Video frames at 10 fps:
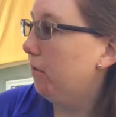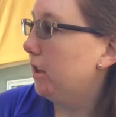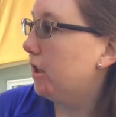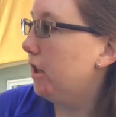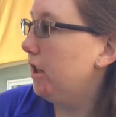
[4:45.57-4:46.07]

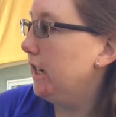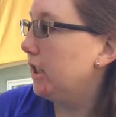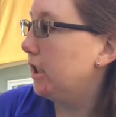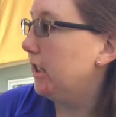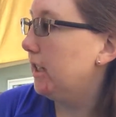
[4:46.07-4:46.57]

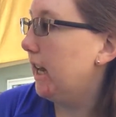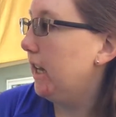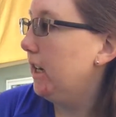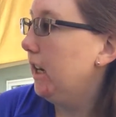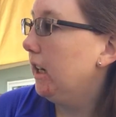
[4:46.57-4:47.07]
Returning, she
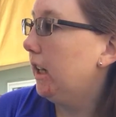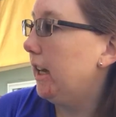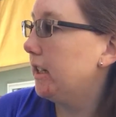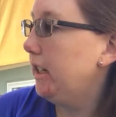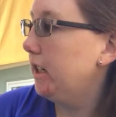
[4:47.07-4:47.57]
said,
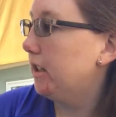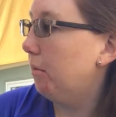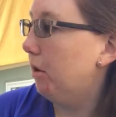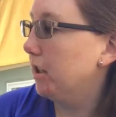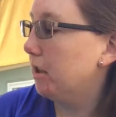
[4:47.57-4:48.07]
Class, here's
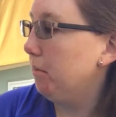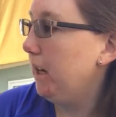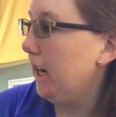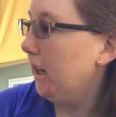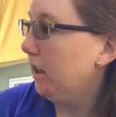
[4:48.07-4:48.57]
someone to
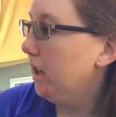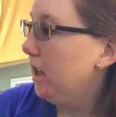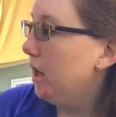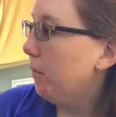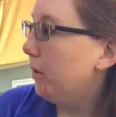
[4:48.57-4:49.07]
meet.
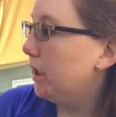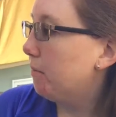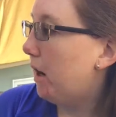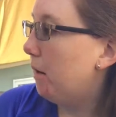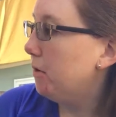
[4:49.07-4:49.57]

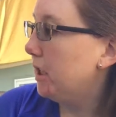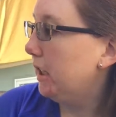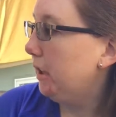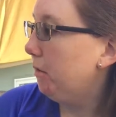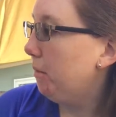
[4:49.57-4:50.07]
Bree's mom
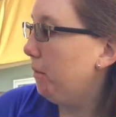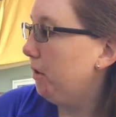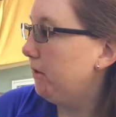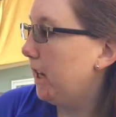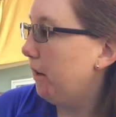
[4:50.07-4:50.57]
gently
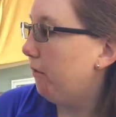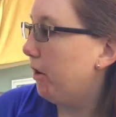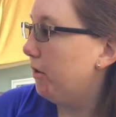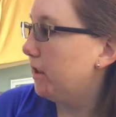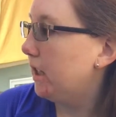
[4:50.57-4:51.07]
removed
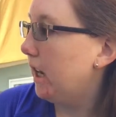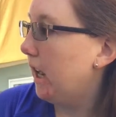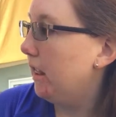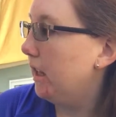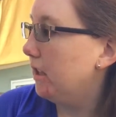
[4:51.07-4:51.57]
headphones
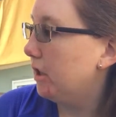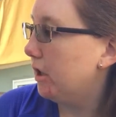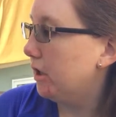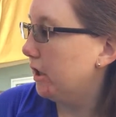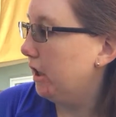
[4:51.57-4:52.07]
and then
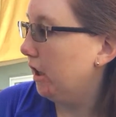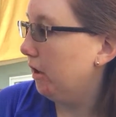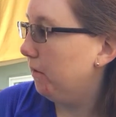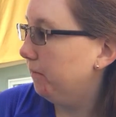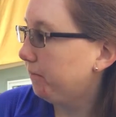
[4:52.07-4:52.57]
turned to
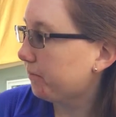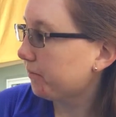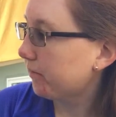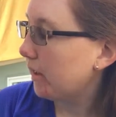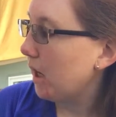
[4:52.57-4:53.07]
go.
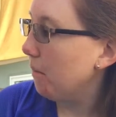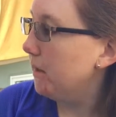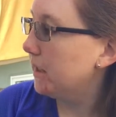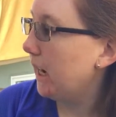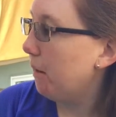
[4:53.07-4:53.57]

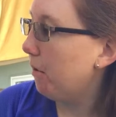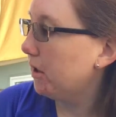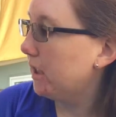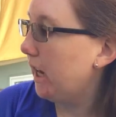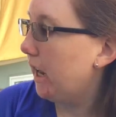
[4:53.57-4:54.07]
Miss
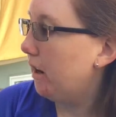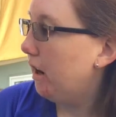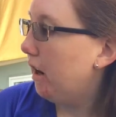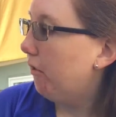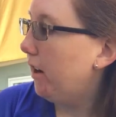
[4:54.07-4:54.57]
Campbell said,
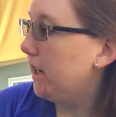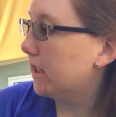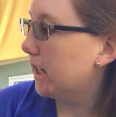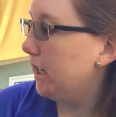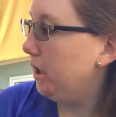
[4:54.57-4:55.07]

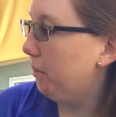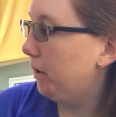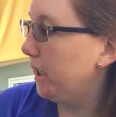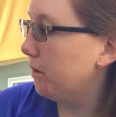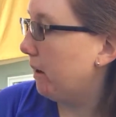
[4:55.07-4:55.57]
Friends, can you
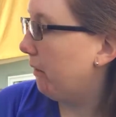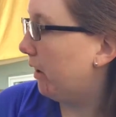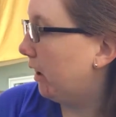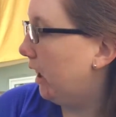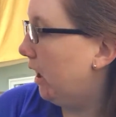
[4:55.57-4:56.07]
please wave
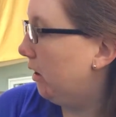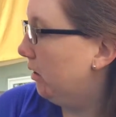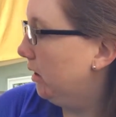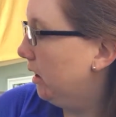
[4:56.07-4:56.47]
hello?